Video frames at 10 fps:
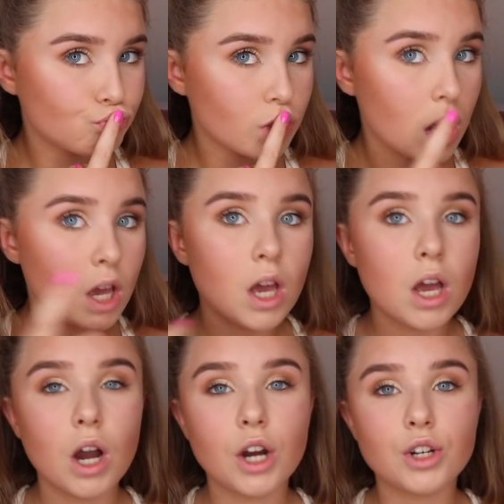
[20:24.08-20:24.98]
I
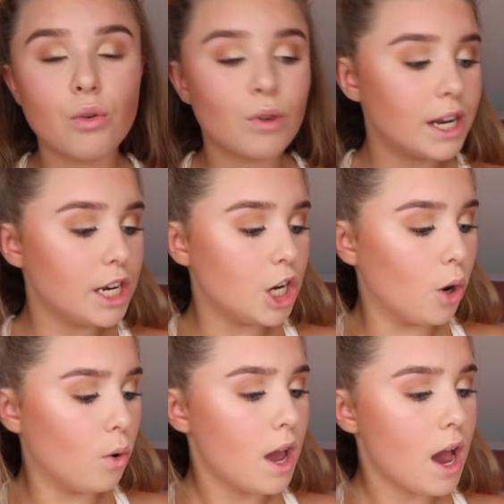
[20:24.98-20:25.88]
don't really
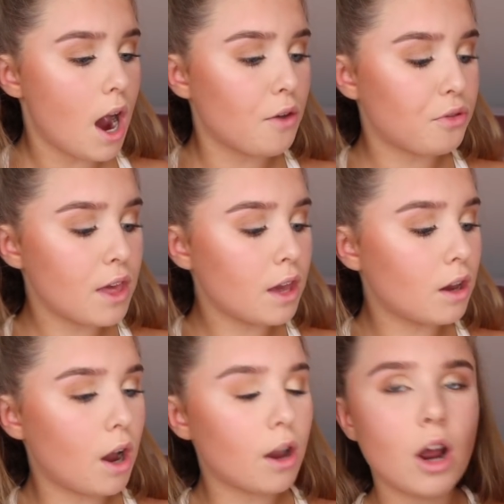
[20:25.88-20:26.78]
know. I
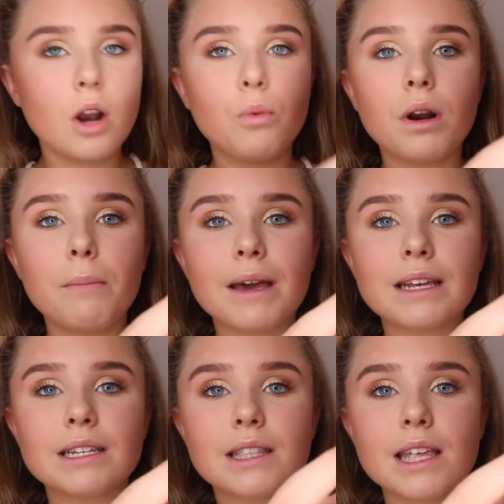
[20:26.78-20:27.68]
think I kind of want to
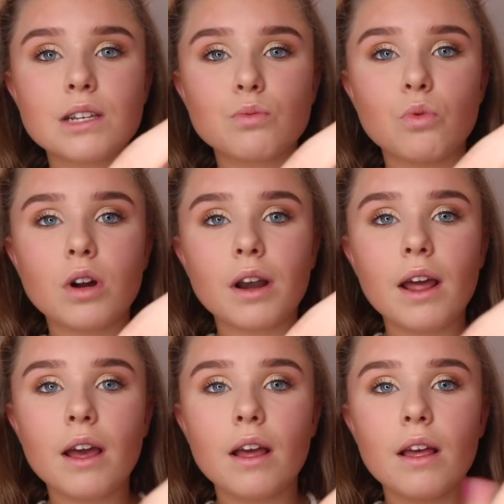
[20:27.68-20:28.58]
mix this
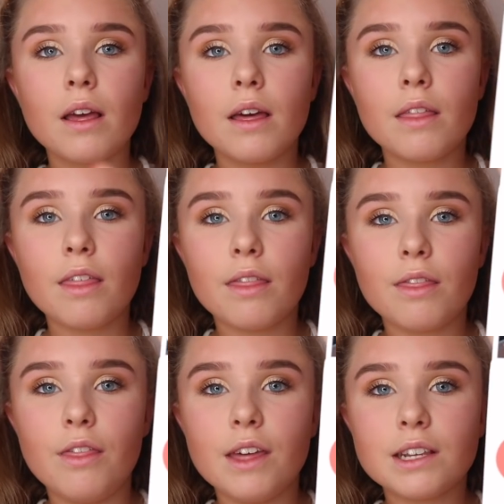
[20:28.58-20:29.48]
one,
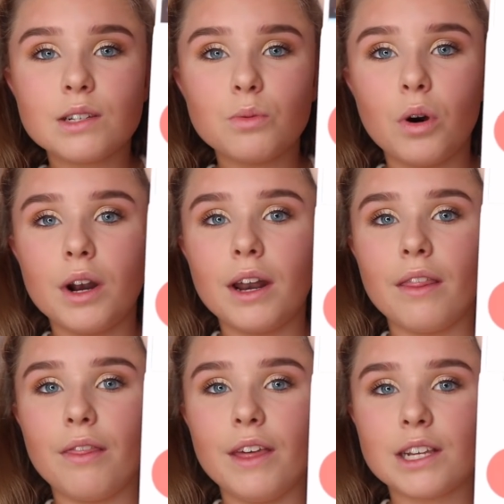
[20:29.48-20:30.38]

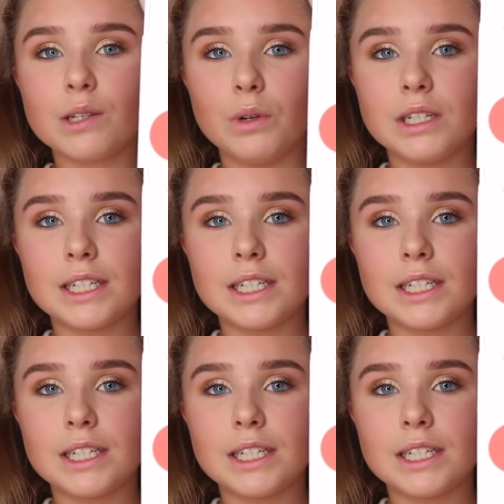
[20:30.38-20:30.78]
and this one